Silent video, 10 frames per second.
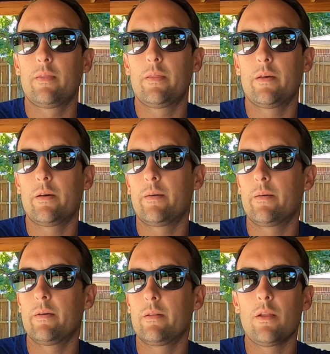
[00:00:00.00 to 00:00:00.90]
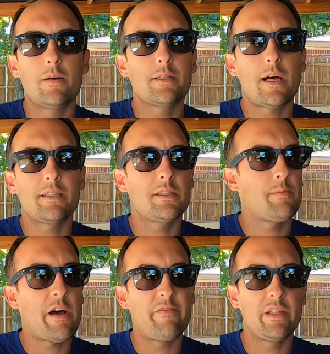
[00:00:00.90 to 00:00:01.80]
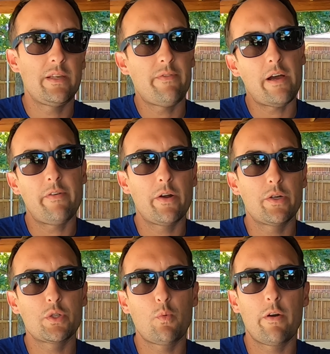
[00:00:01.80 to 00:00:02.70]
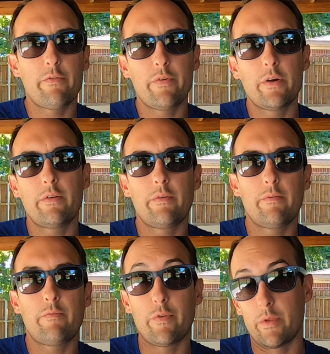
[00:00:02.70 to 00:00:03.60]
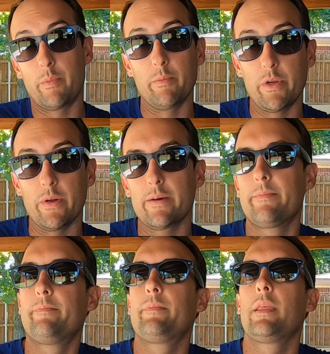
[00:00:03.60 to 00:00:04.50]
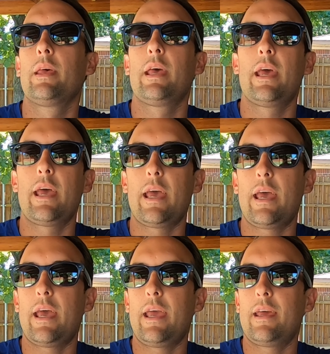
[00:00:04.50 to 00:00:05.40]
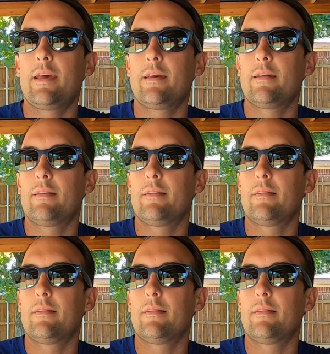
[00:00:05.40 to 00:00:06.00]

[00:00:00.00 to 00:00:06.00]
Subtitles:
the lawn size is about 5,500 square foot for the Bermuda. And